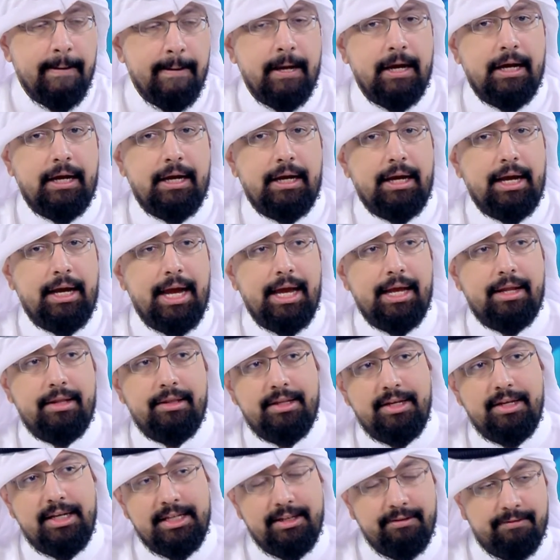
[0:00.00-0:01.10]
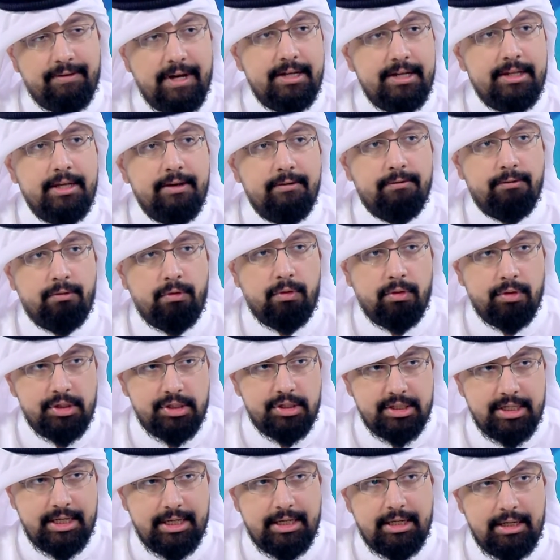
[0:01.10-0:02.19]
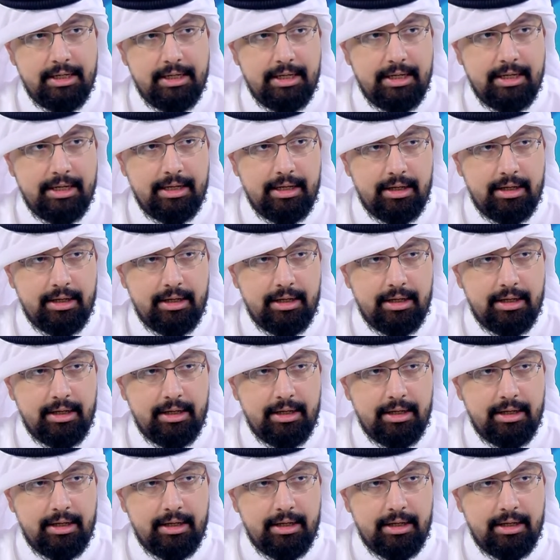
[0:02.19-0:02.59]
And the defending force in